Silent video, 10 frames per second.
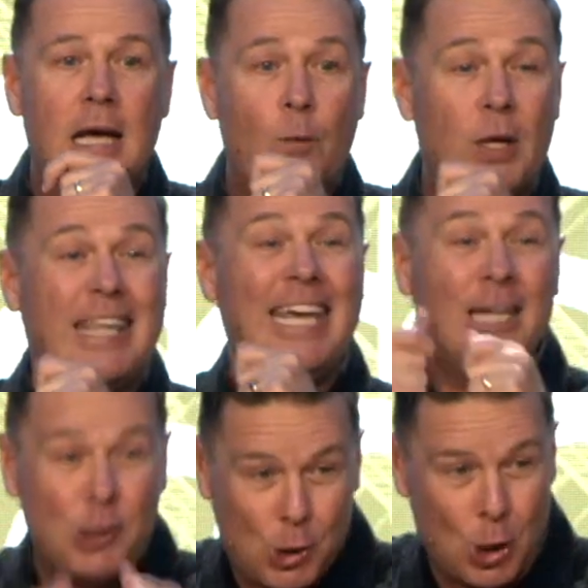with
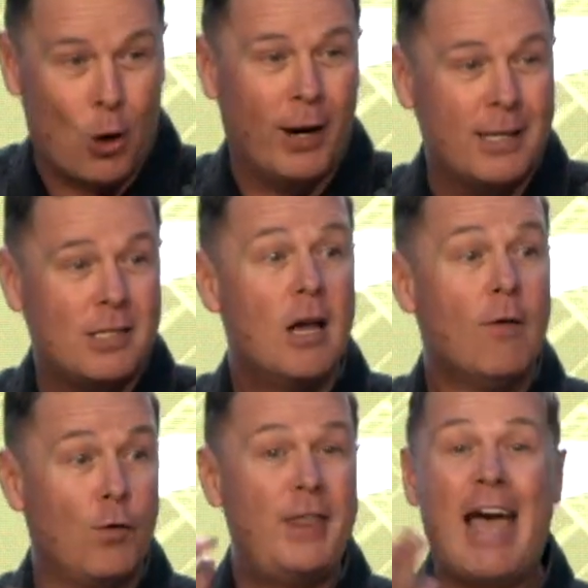insurance
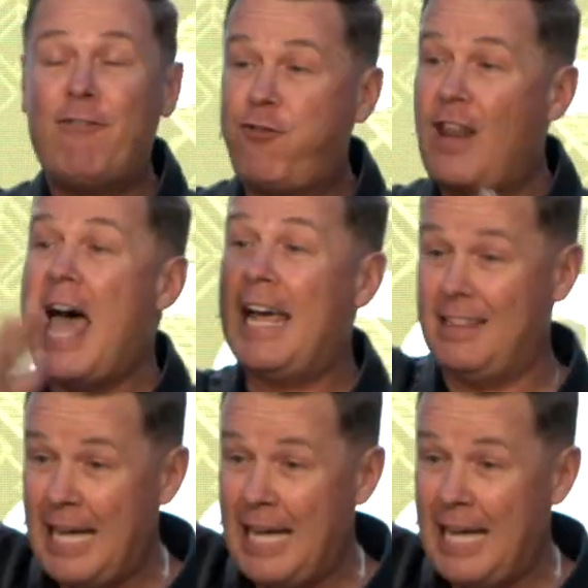for that flight,